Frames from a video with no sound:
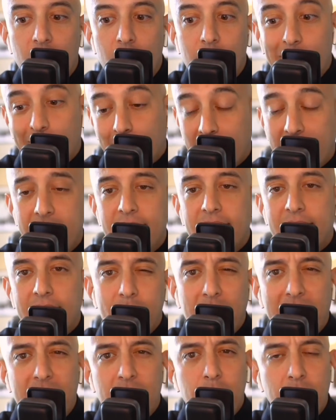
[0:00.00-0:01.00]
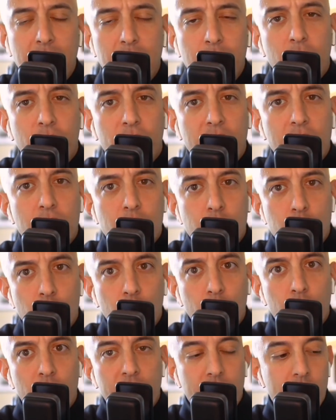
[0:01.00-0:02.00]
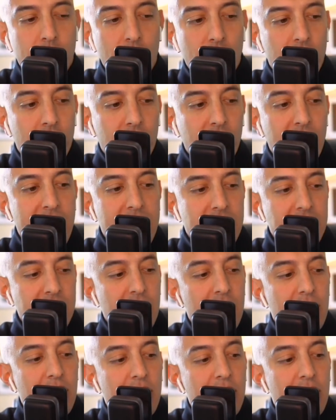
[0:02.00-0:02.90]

branded by the people that you tour with, more or less,